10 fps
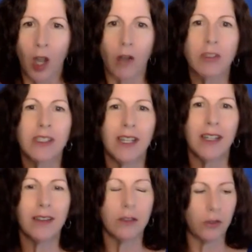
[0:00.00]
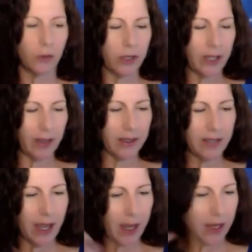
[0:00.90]
I was telling the story the other
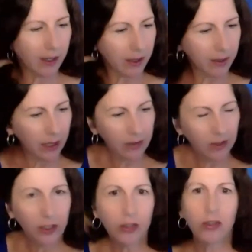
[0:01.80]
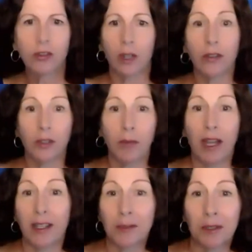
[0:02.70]
day, actually, to my
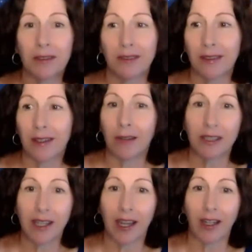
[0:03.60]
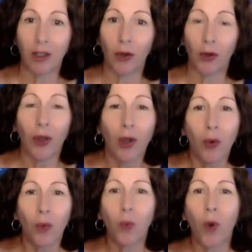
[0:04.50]
husband. I was saying,
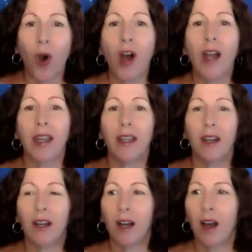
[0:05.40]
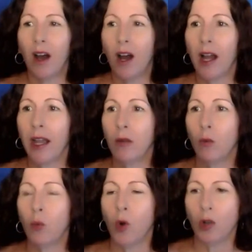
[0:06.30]
why I
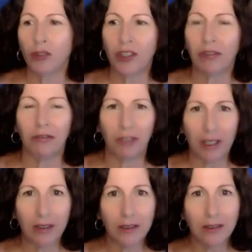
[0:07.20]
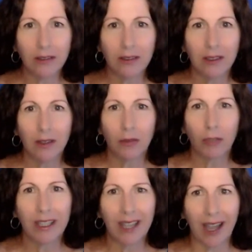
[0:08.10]
want to feel,
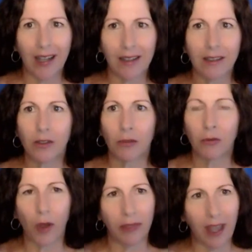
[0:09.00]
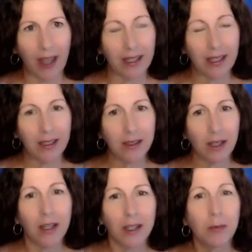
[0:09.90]
regardless of what that is
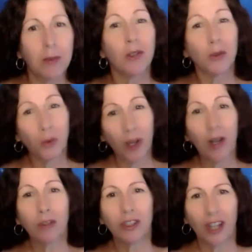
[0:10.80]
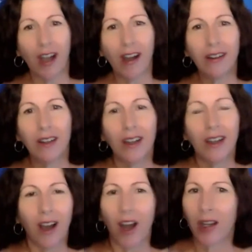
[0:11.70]
because when I was young,
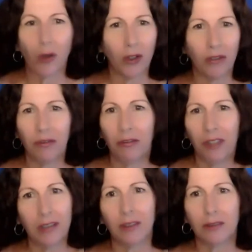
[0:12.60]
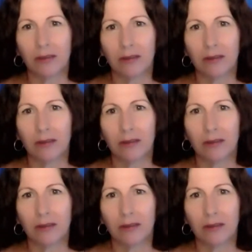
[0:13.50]
I couldn't feel.